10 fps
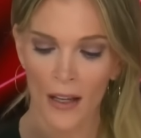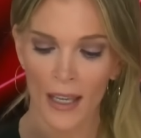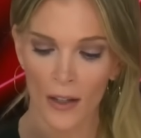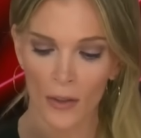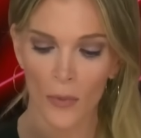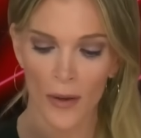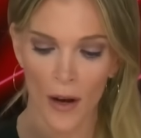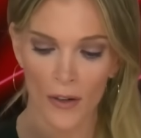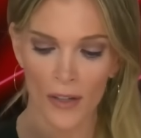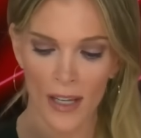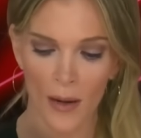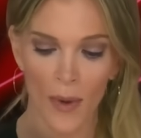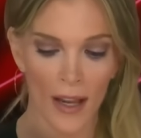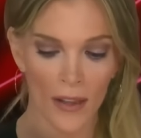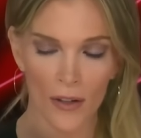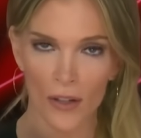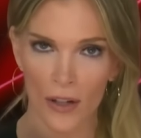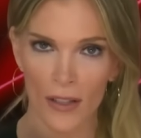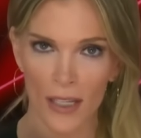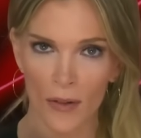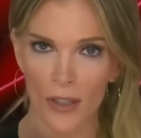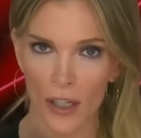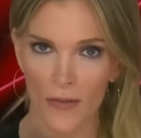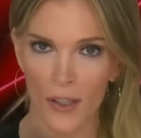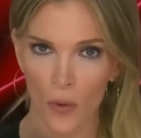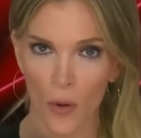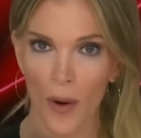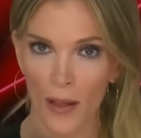Killed, we understand, by either Secret Service or by